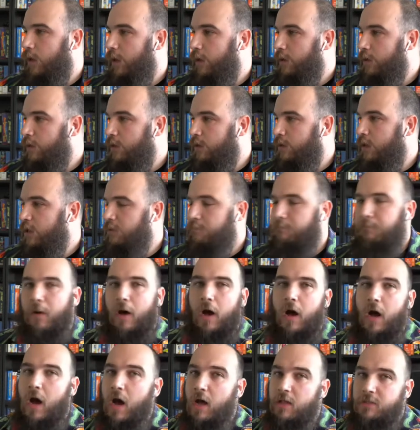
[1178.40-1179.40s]
Git
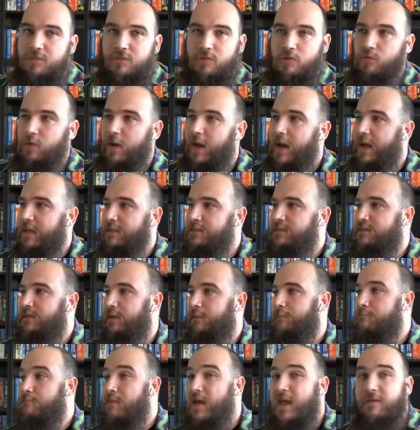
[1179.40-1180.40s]
pods, to add
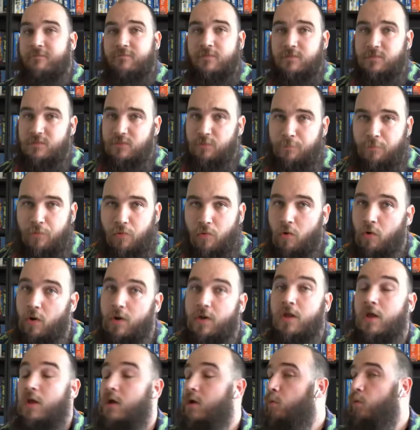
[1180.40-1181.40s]
some Maven support,
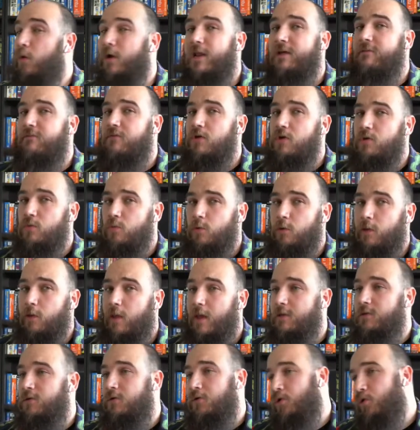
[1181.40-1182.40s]
whatever you would like
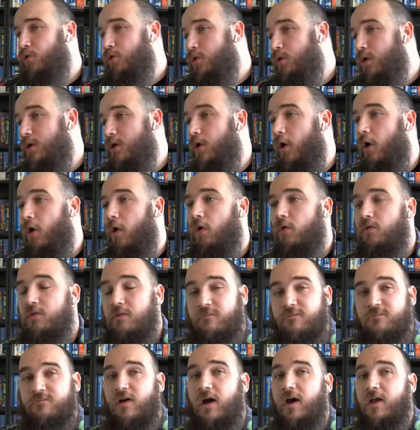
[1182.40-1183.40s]
to do, you can all
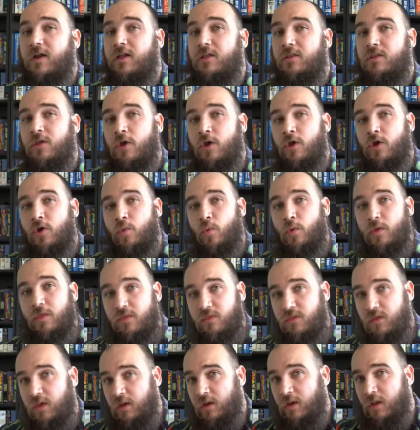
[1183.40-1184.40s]
define it
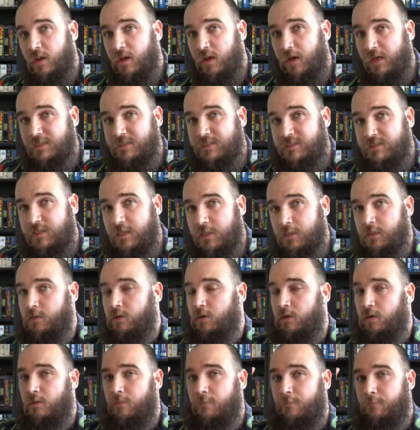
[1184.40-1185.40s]
within a
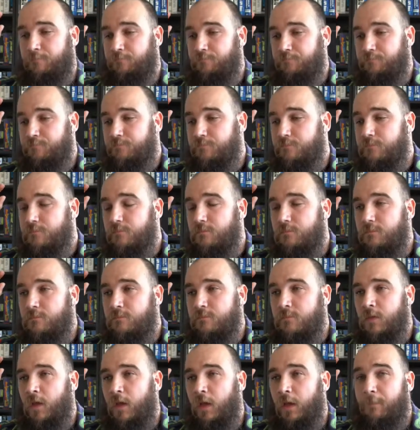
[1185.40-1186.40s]
single
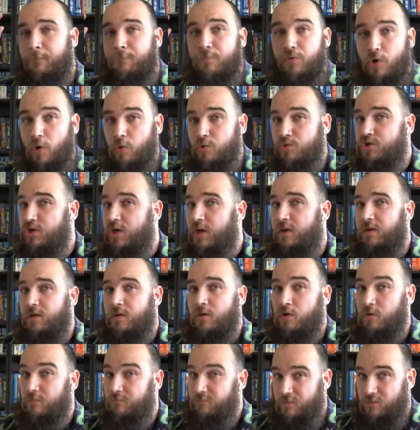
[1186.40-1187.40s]
Progen
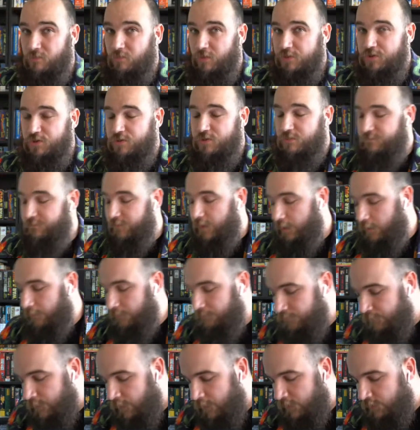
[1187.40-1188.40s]
configuration file.
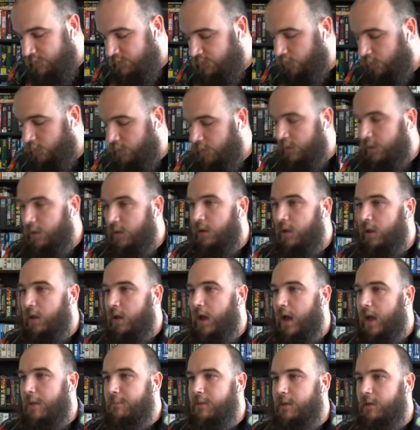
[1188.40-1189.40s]
So
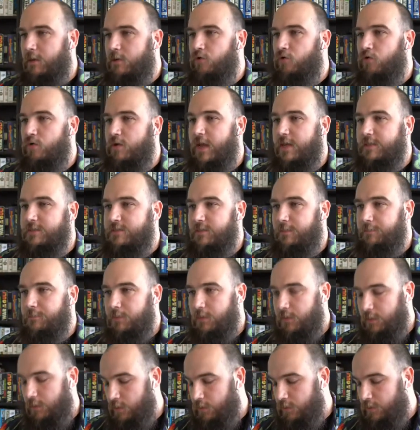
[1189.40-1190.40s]
I'm going to create something
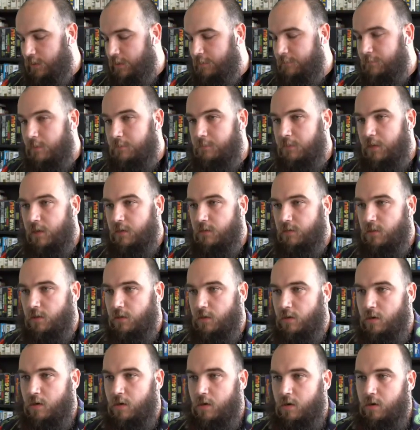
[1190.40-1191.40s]
here.
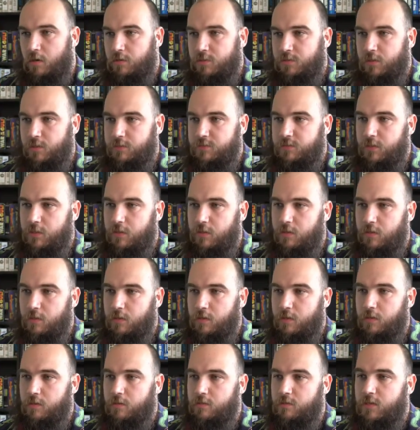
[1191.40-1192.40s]
mkdir, so it's
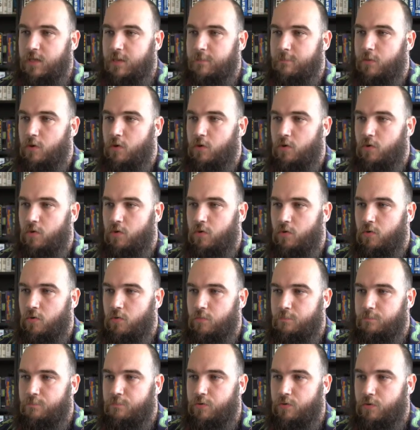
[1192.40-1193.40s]
demo
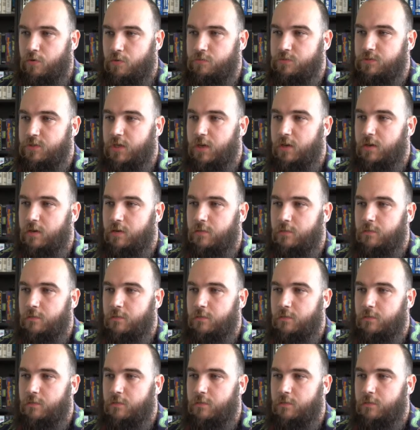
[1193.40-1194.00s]
Progen.